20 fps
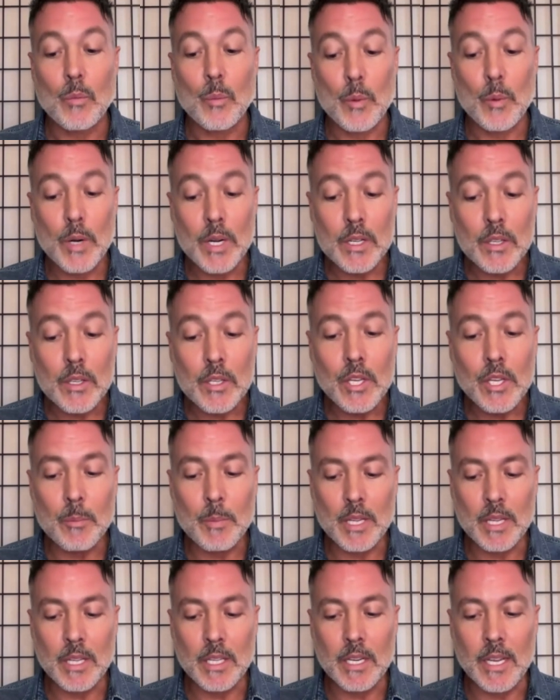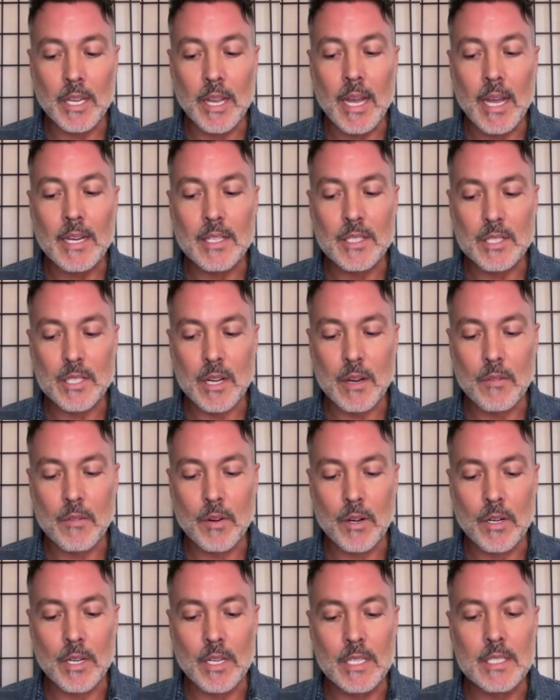Real humility, I
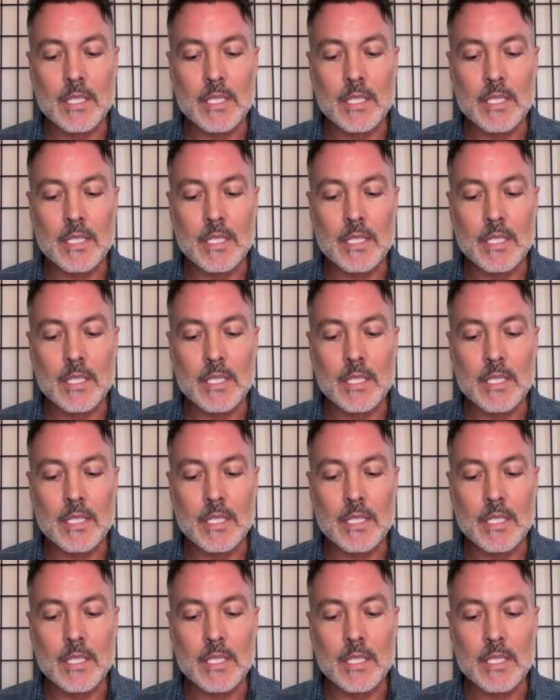discovered,